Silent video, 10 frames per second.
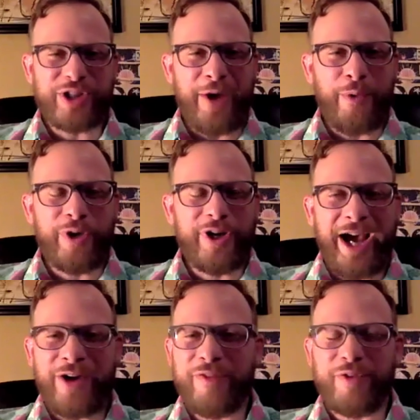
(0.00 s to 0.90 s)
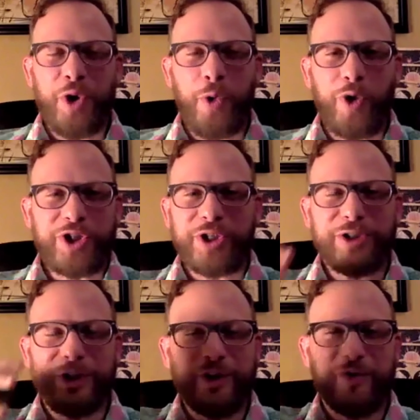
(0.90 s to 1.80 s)
I wouldn't. I don't even know what to
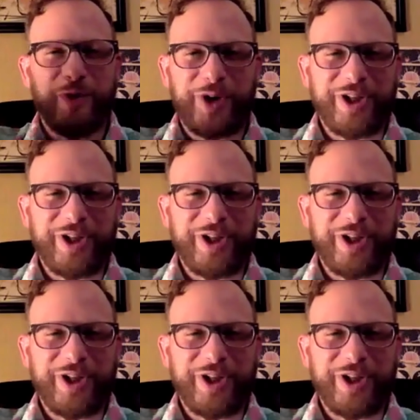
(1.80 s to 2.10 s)
look for.